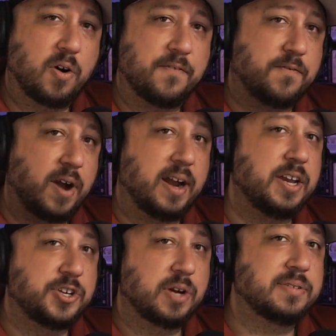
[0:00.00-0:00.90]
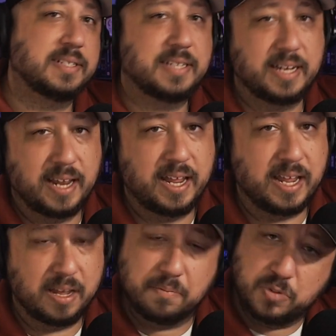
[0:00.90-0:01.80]
Friday shows at 10
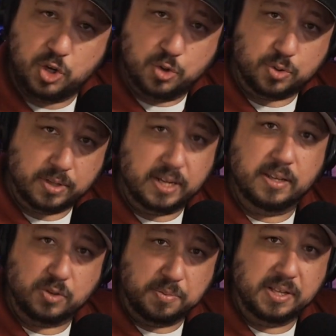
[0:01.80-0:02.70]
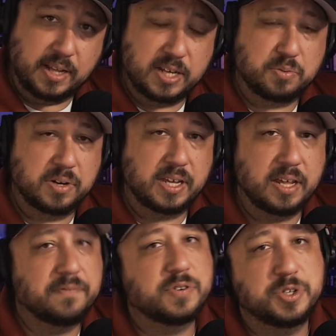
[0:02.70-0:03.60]
a.m. Usually, this will be the last one
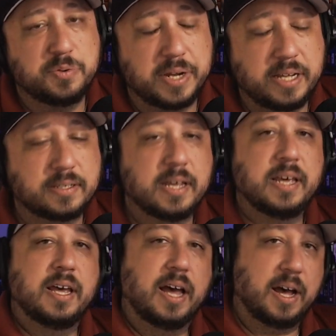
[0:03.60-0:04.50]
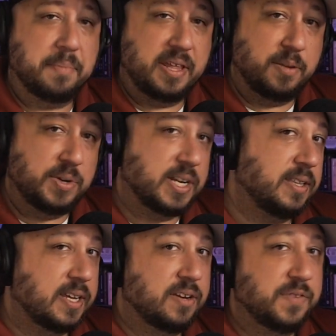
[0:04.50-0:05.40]
again for 2 weeks. And then we take
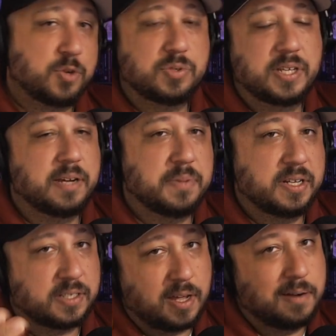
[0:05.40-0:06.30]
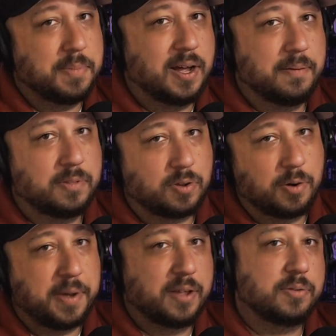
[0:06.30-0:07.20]
the individual segments, cut them up, throw
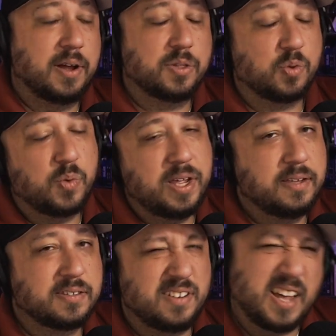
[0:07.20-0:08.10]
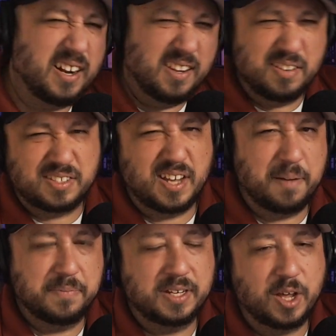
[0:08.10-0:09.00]
them out throughout the week. So you got a little
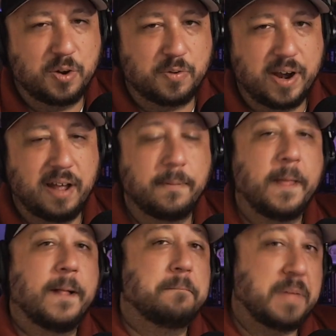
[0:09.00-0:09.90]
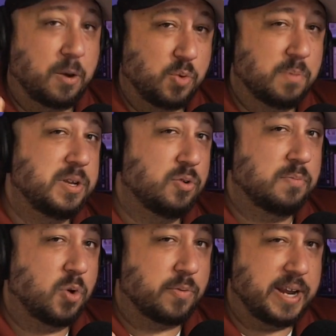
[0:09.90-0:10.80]
something to go around. I will be doing
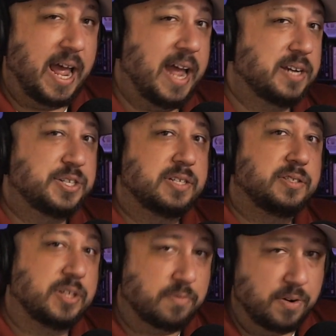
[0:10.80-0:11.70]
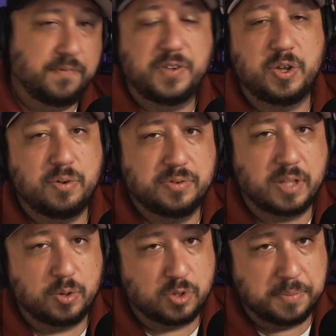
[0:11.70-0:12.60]
more reactions and reviews.
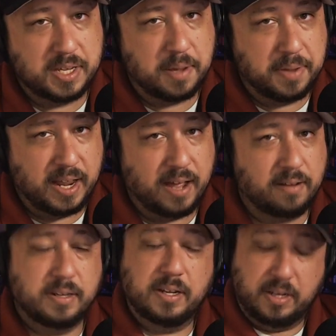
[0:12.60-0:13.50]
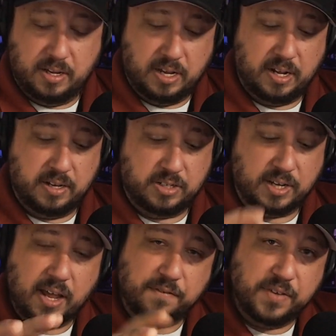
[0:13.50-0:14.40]
Those will be coming out to
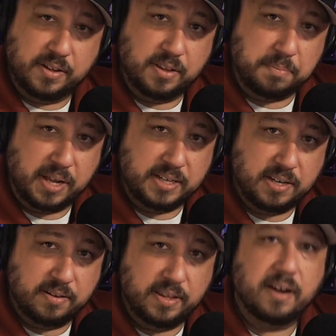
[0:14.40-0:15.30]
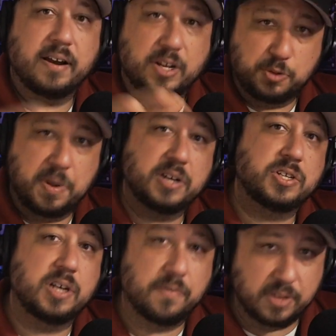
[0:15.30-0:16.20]
kind of fill in the blanks here and there. And
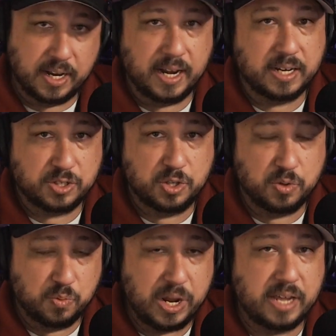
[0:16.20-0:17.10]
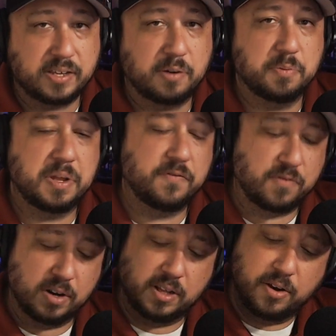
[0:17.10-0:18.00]
especially over the next 2 weeks, I will be
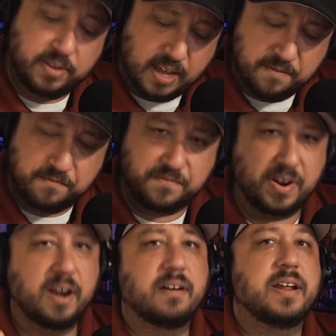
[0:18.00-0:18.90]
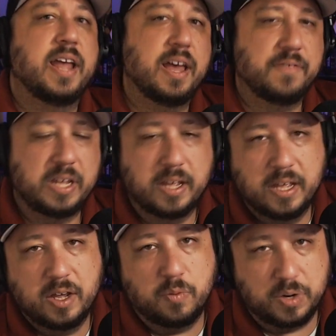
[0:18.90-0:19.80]
front loading that very heavy
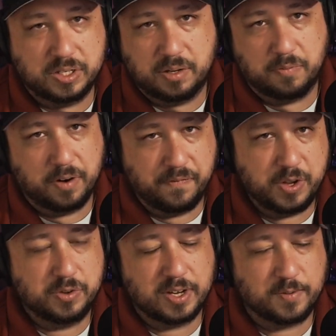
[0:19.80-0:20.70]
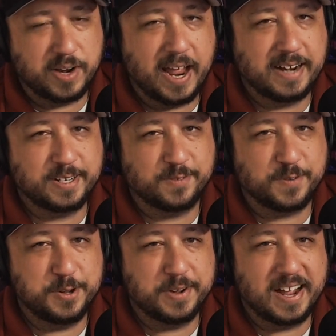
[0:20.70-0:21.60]
with some reviews and reactions for
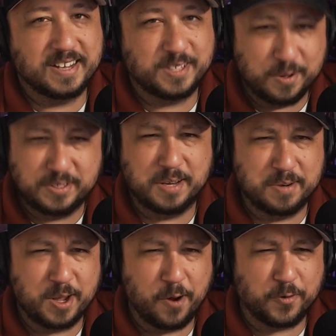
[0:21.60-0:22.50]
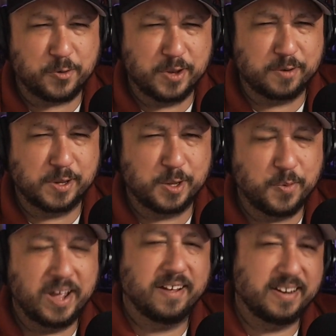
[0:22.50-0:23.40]
you guys. Those seem to go over really, really
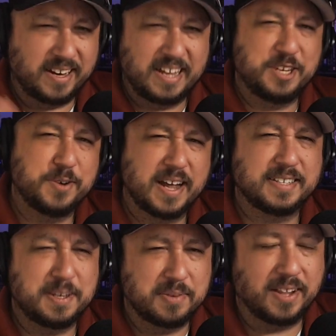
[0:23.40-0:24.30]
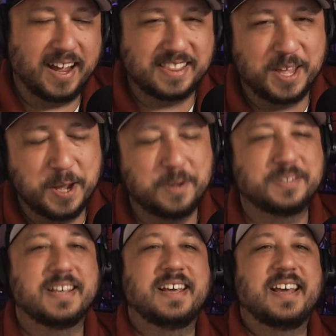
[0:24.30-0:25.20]
well. And you guys seem to like those.
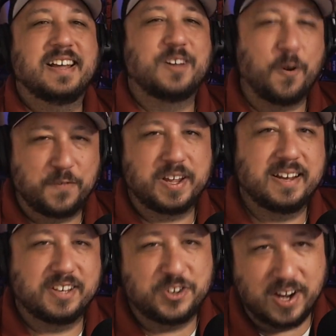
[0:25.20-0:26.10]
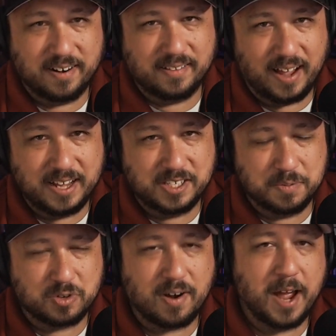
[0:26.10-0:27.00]
Don't forget to share, like,
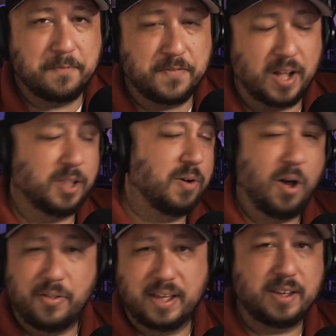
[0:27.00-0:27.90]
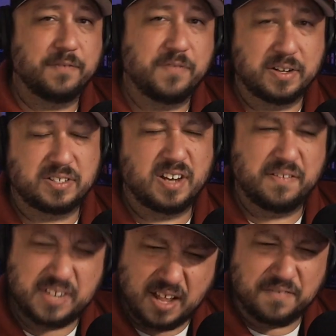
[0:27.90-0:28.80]
subscribe, follow, all that good fun stuff.
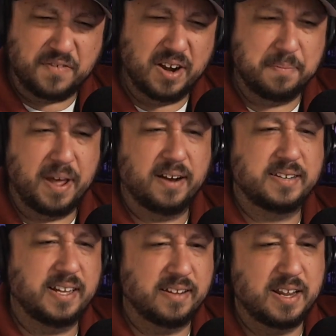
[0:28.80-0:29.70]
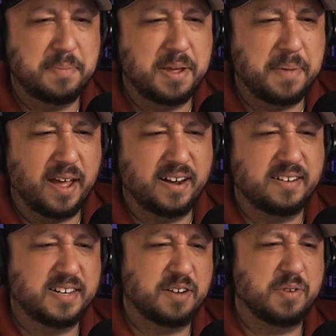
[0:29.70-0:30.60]
Tell a friend about it. Tell an enemy about it.
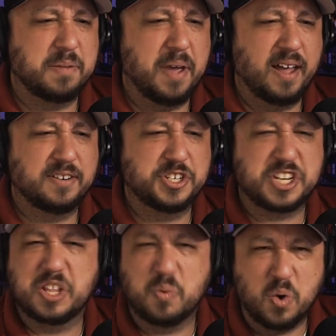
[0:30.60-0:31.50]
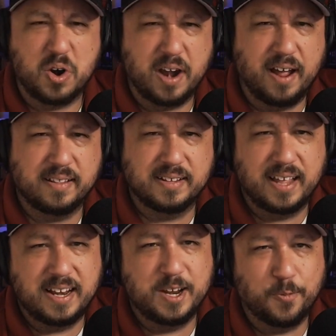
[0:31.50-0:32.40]
Doesn't really matter. Just get the word out that they
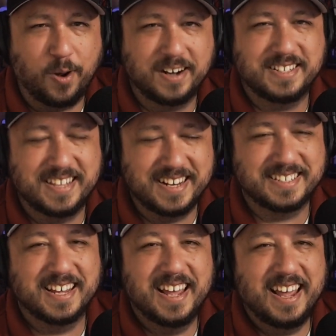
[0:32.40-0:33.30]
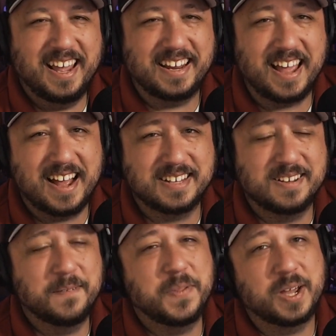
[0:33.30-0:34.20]
need to watch this. And guys,
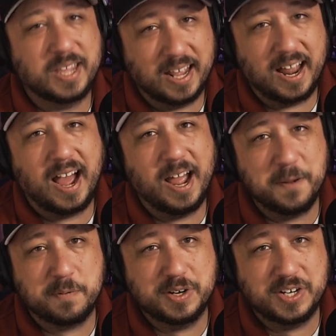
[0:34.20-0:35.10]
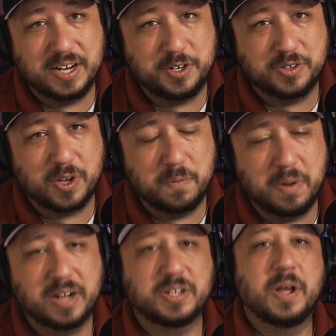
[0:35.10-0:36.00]
again, I appreciate you so much.